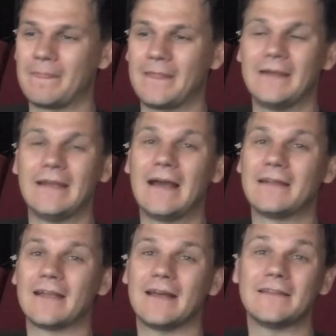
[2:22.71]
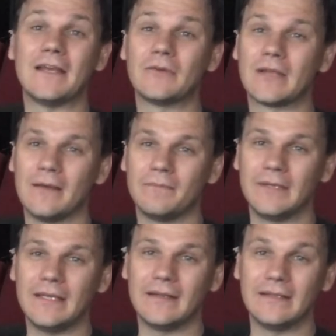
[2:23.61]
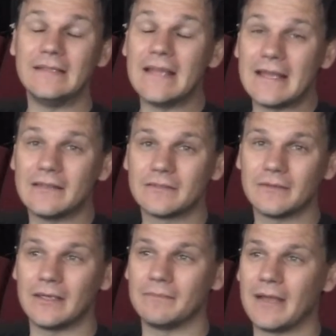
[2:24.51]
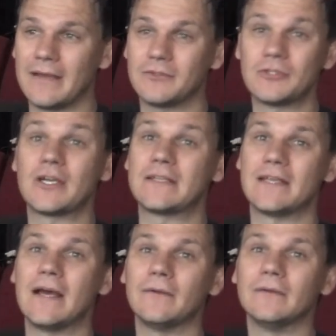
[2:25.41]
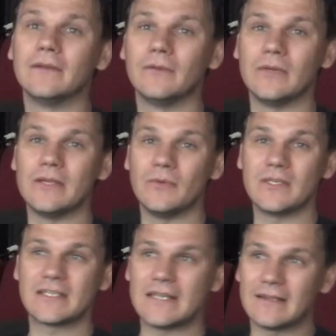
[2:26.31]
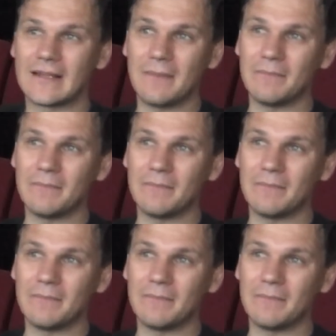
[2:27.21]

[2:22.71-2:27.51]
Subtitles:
they undercut their own company and in the end have to shut down. And we see the